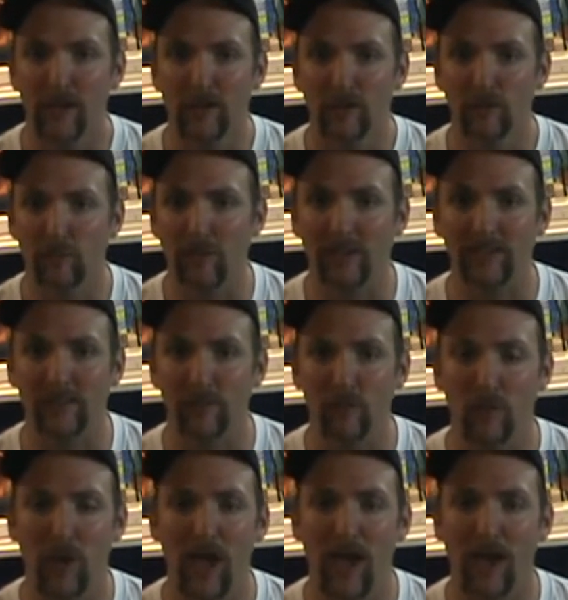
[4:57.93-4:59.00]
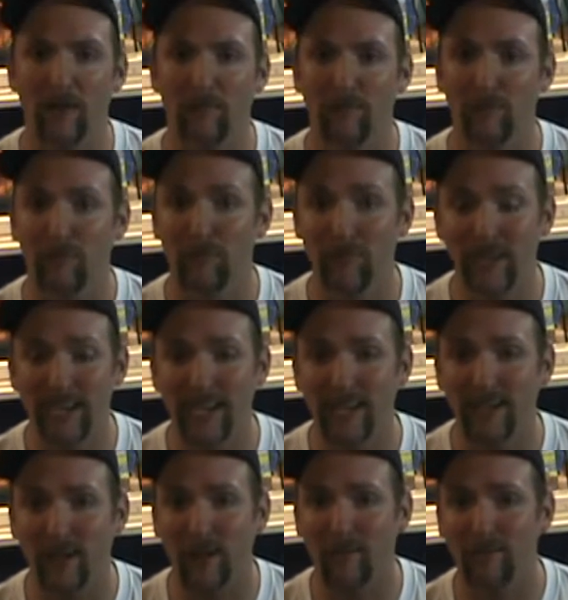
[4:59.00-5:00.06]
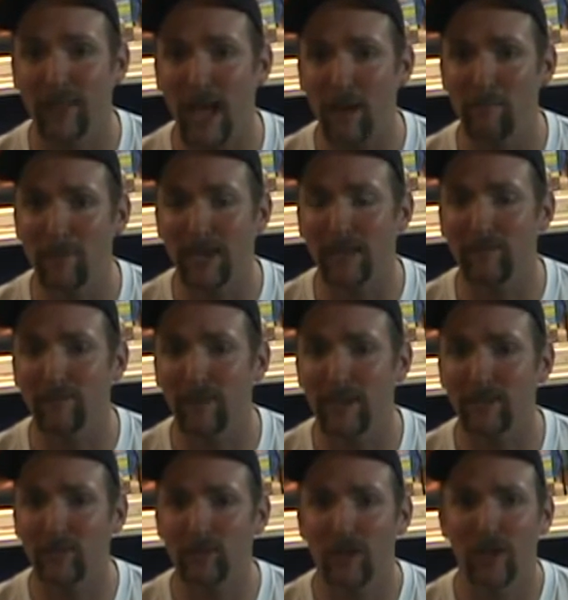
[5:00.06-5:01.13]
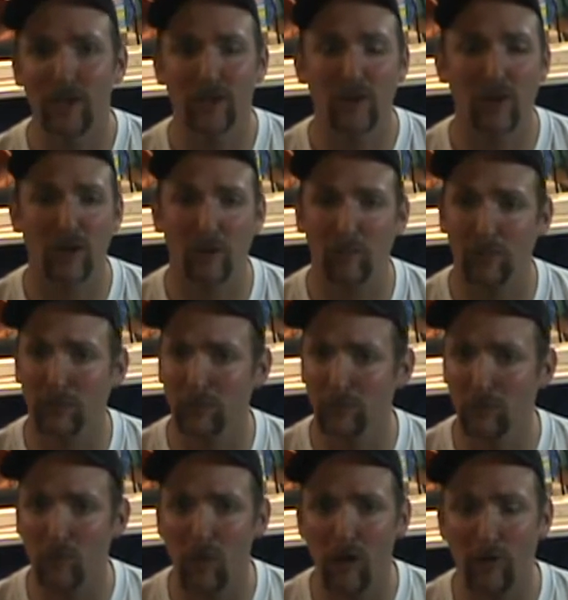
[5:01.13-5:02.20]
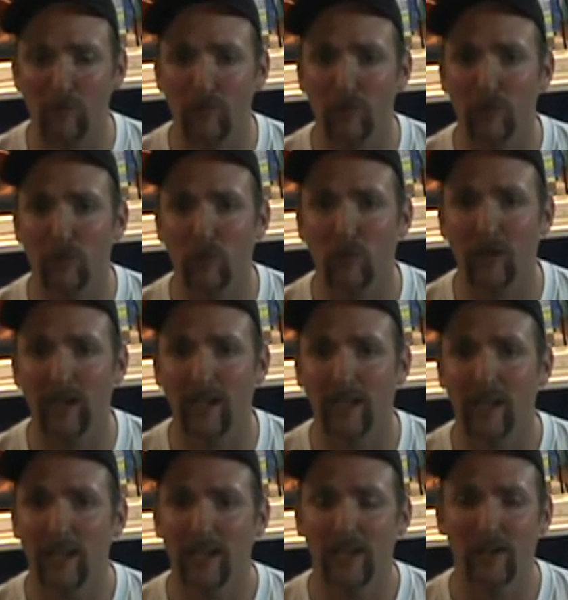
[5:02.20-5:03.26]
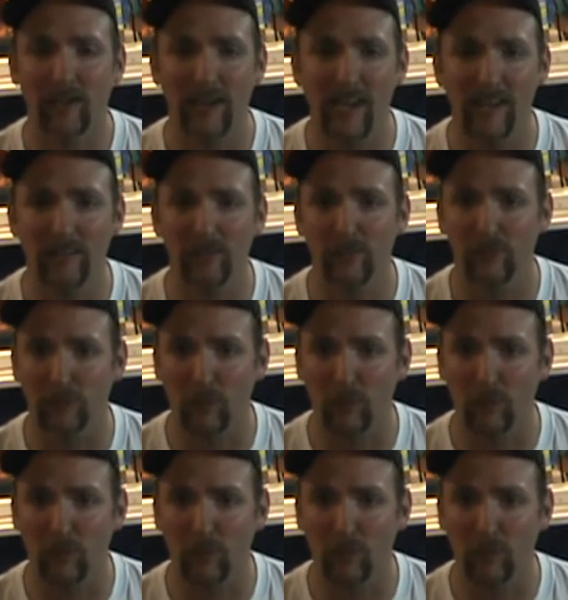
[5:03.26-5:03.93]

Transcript: Just because if you have feeding of that many fish, you're going to pollute the water real quick, you're going to have to do some